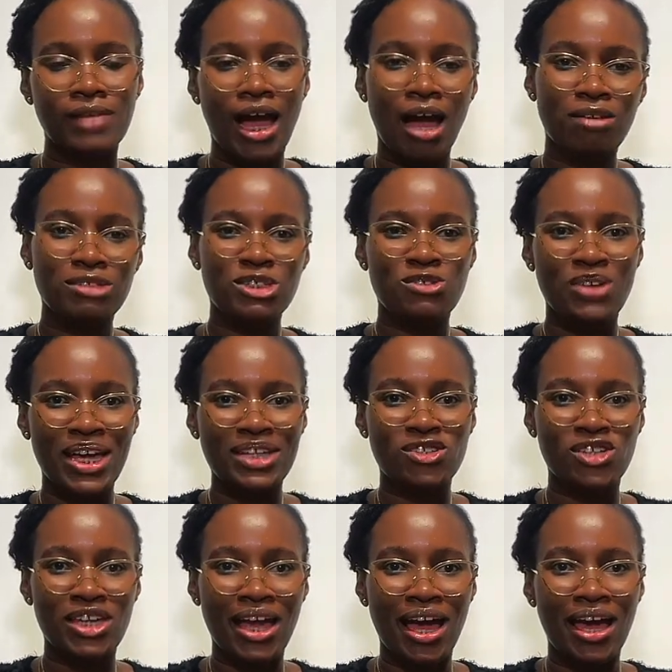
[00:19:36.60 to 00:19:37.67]
How do you
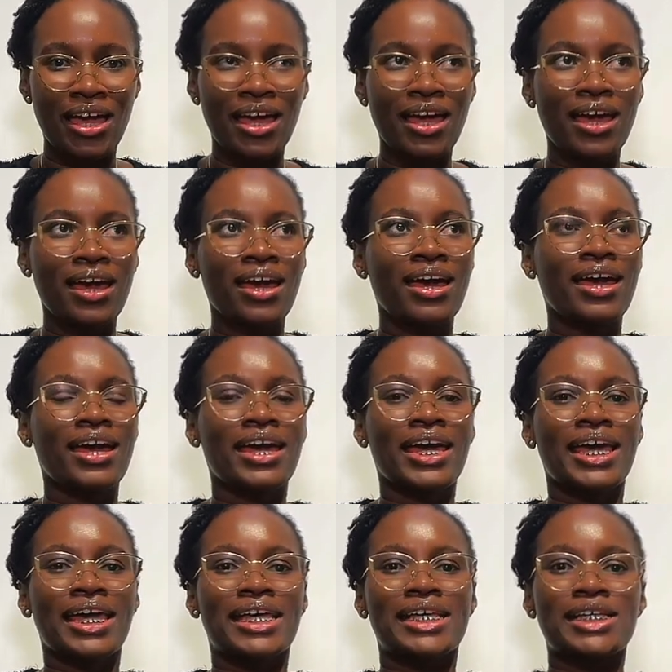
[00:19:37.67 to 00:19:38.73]
edge a guy?
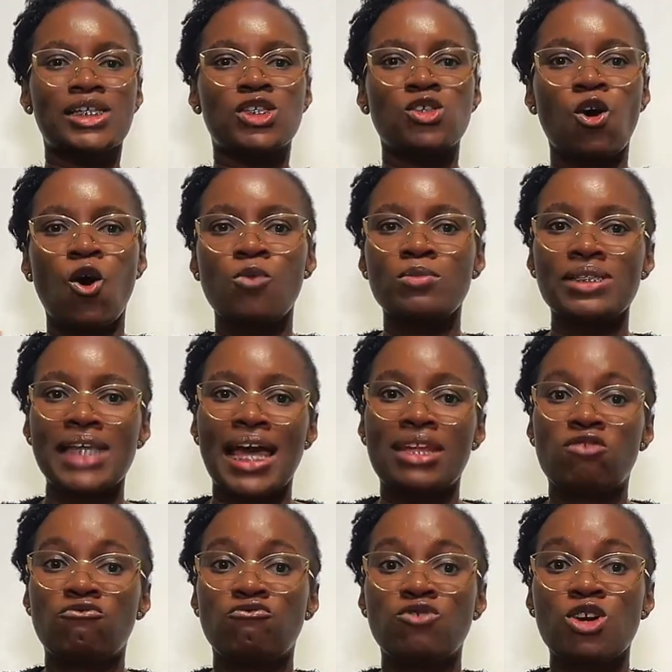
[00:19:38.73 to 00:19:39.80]
He's almost
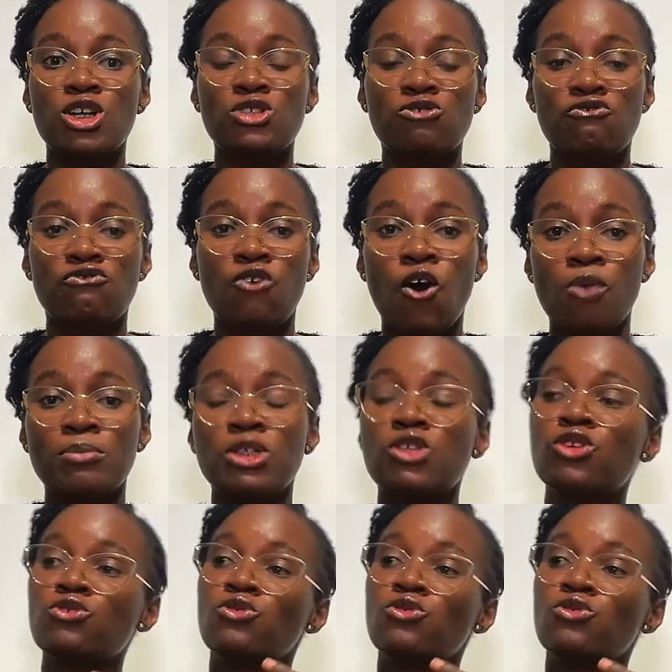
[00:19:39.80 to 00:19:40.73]
at the verge of coming.